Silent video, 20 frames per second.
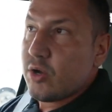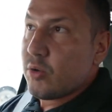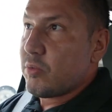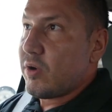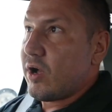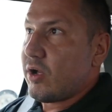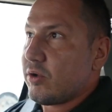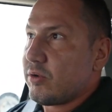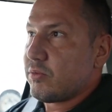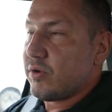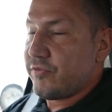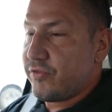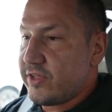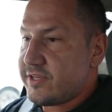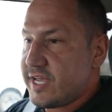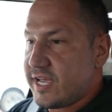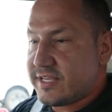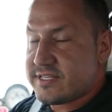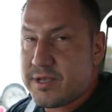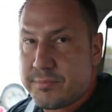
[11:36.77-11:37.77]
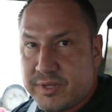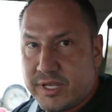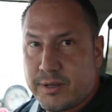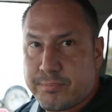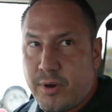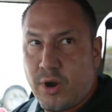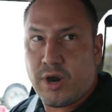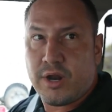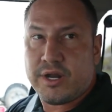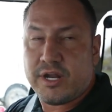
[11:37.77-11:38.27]
Well, if they take something
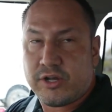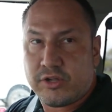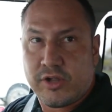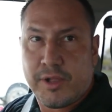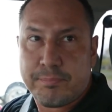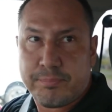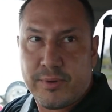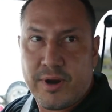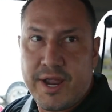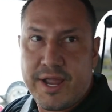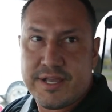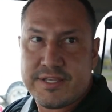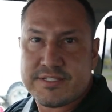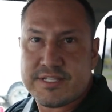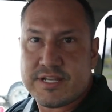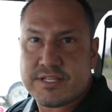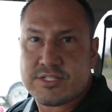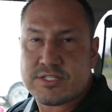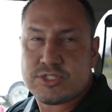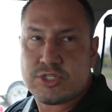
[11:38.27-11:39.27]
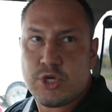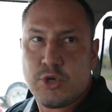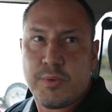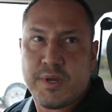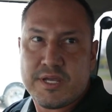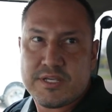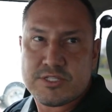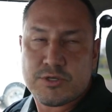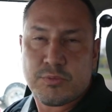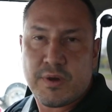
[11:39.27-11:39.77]
apart and a clip breaks and it's 2
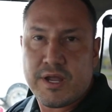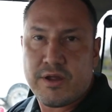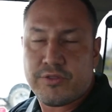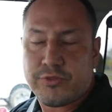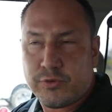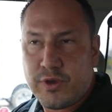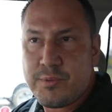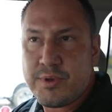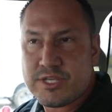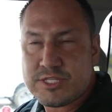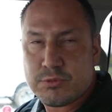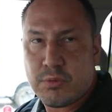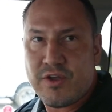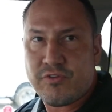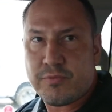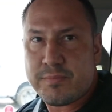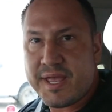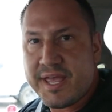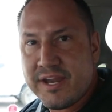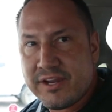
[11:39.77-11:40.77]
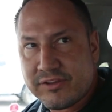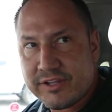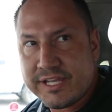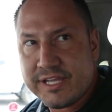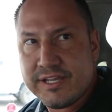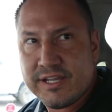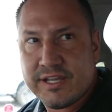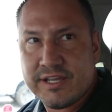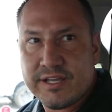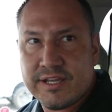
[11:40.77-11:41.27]
weeks away or 3 weeks away from
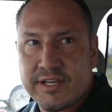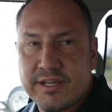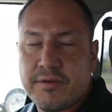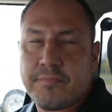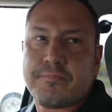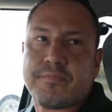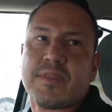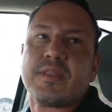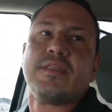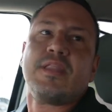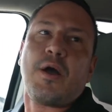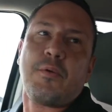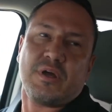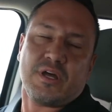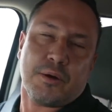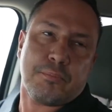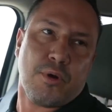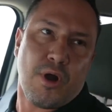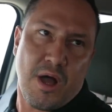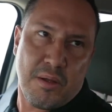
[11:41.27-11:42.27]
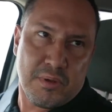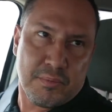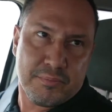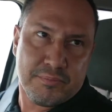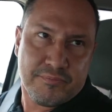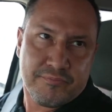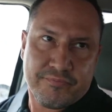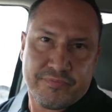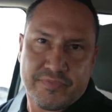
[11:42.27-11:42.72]
Italy, now we got a problem.